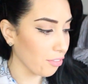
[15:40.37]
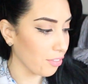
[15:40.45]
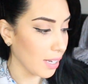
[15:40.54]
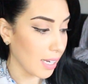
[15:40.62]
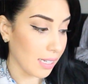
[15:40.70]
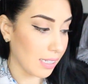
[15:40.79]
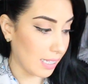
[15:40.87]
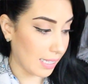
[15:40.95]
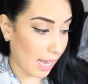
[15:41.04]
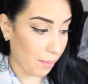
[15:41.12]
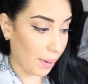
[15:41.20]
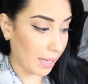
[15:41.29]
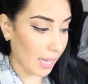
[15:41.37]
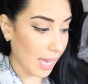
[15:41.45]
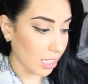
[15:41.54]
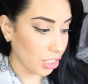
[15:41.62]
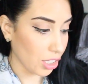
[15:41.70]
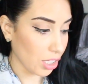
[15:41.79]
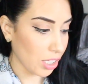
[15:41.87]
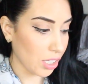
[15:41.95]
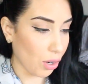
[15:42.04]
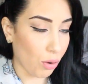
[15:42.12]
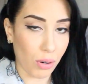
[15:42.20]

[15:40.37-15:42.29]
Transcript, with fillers: f to set my lashes,